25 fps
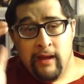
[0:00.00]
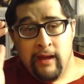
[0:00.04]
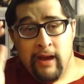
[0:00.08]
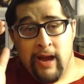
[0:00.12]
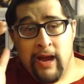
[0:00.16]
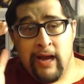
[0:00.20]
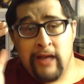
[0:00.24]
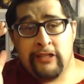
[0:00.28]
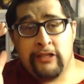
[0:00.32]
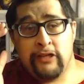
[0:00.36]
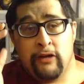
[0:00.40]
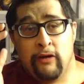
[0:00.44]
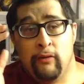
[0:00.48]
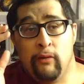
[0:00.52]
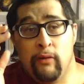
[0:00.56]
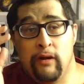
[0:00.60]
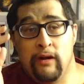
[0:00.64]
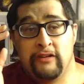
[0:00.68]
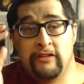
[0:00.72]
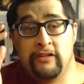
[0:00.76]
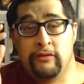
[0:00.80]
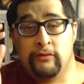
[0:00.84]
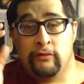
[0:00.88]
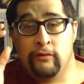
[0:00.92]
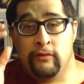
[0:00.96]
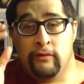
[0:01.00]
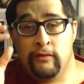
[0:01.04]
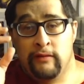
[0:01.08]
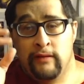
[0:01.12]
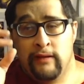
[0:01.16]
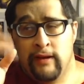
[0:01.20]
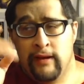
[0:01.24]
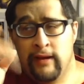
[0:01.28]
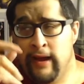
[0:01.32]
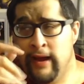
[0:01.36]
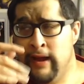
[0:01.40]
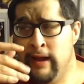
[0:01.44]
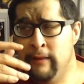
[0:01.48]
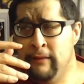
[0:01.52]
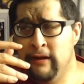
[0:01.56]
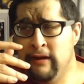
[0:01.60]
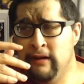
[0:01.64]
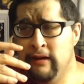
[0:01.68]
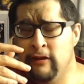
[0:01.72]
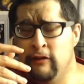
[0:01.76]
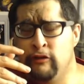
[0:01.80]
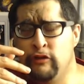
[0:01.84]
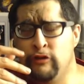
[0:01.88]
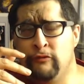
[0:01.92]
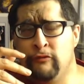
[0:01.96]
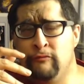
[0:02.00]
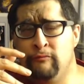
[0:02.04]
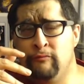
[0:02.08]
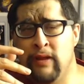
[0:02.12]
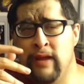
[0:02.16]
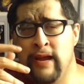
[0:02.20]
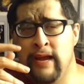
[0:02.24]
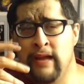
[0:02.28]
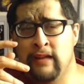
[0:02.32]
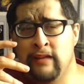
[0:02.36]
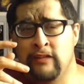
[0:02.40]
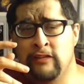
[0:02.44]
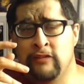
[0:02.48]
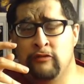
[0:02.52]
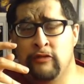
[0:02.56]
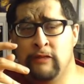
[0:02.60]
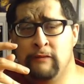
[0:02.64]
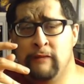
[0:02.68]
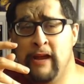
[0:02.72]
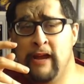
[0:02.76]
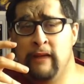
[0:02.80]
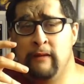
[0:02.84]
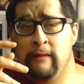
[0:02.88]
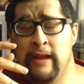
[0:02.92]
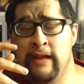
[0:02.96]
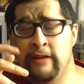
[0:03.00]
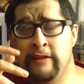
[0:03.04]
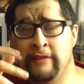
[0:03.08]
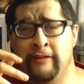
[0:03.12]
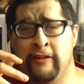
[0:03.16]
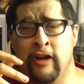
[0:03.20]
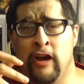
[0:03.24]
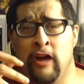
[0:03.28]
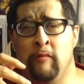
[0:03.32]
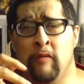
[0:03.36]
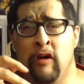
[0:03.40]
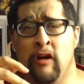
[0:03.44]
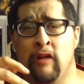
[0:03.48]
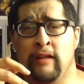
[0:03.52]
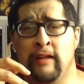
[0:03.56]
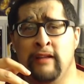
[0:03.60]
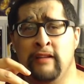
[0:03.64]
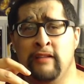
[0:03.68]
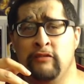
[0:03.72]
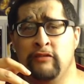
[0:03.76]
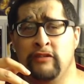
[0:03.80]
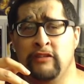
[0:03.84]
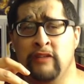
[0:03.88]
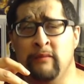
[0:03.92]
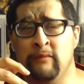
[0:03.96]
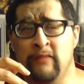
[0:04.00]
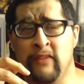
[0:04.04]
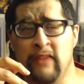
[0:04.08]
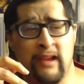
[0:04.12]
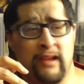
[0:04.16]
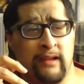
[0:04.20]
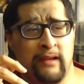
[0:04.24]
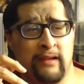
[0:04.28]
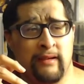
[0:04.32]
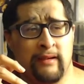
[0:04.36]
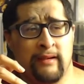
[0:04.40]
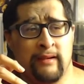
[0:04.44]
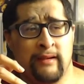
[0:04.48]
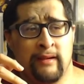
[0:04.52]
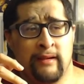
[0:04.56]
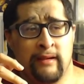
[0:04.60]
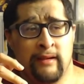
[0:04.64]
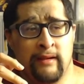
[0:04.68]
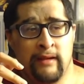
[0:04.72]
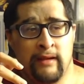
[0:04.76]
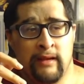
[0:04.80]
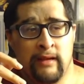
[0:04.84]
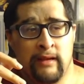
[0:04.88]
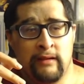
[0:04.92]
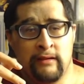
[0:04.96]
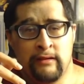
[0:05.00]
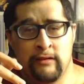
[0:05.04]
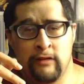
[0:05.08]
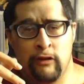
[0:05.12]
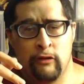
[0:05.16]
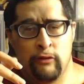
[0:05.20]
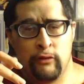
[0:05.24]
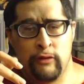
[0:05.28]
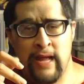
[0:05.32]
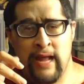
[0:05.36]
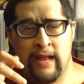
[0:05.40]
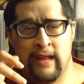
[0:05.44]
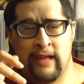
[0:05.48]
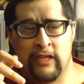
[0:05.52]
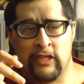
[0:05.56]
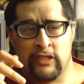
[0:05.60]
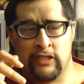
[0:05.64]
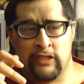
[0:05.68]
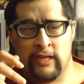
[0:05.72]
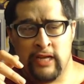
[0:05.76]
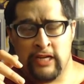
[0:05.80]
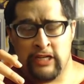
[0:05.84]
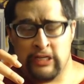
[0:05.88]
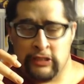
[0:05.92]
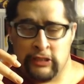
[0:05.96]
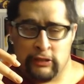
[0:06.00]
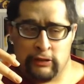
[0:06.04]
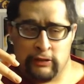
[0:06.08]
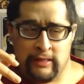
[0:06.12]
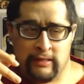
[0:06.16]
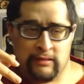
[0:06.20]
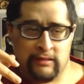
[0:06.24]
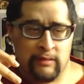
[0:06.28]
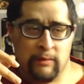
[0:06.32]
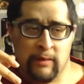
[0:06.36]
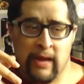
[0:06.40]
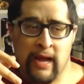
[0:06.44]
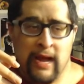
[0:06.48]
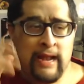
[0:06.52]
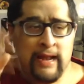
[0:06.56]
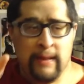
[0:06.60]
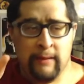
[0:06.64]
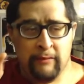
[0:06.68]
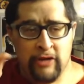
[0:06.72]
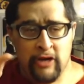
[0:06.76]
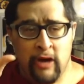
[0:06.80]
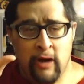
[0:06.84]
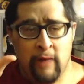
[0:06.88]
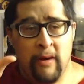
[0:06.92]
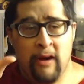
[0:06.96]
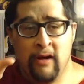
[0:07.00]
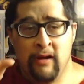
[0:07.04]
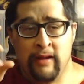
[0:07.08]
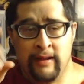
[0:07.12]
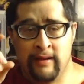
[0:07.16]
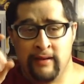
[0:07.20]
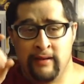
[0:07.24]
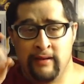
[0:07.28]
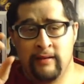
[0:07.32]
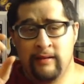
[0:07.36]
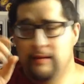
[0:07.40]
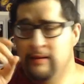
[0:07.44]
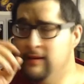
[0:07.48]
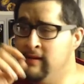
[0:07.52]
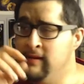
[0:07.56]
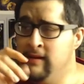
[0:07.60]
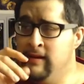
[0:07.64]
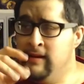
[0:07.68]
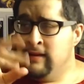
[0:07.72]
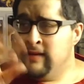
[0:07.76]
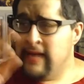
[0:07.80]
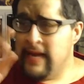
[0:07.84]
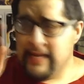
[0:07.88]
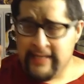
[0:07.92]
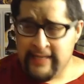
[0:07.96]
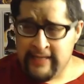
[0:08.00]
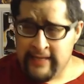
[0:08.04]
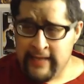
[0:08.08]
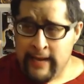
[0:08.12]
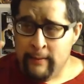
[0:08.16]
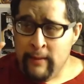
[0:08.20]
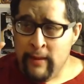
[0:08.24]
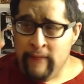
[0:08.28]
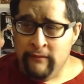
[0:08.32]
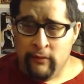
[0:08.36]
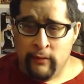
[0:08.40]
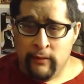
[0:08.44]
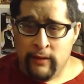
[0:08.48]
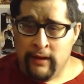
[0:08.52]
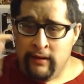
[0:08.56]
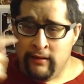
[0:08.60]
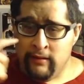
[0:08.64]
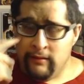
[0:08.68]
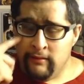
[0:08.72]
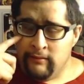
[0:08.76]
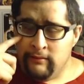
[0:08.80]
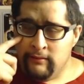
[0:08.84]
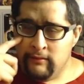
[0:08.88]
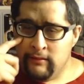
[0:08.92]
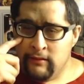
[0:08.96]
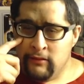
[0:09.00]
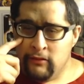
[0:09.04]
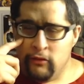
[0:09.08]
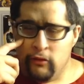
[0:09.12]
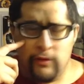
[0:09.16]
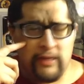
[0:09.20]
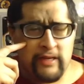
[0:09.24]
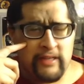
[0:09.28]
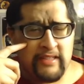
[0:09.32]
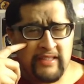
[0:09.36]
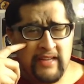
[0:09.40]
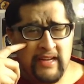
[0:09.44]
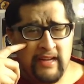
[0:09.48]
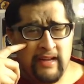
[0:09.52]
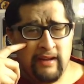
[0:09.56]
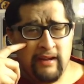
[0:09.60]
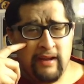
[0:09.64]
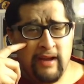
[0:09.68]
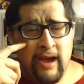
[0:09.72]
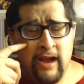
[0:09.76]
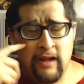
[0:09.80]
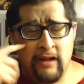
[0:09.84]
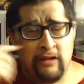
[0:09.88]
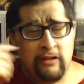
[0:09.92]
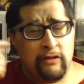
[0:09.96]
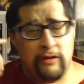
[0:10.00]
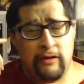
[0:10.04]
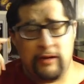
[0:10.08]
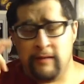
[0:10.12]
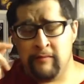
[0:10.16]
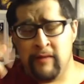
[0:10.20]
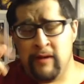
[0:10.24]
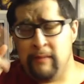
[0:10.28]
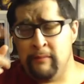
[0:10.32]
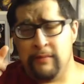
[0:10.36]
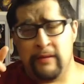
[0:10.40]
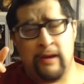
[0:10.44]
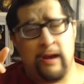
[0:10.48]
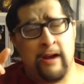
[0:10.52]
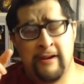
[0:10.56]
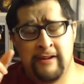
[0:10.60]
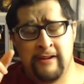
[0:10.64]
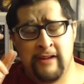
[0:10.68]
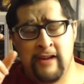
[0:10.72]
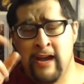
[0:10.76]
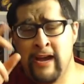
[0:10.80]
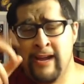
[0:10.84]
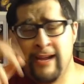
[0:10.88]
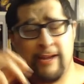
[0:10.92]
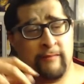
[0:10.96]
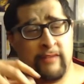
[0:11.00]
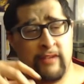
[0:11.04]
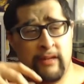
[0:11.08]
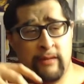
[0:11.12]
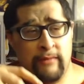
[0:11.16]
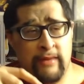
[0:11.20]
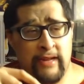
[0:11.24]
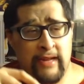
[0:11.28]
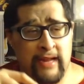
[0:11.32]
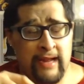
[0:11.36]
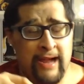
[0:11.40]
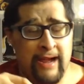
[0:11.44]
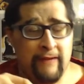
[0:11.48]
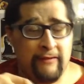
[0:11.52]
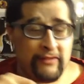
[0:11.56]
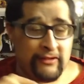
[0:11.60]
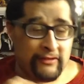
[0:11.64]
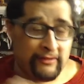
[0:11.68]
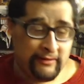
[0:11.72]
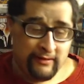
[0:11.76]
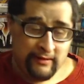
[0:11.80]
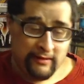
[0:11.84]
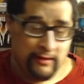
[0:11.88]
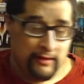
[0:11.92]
I still want to. And apparently, who's playing the new Spider-Man? Tom Holland or something? Don't know who that is. I just heard of some guy named Tom Holland. That's his name everywhere. Who is he? I gotta look him up on IMDb after.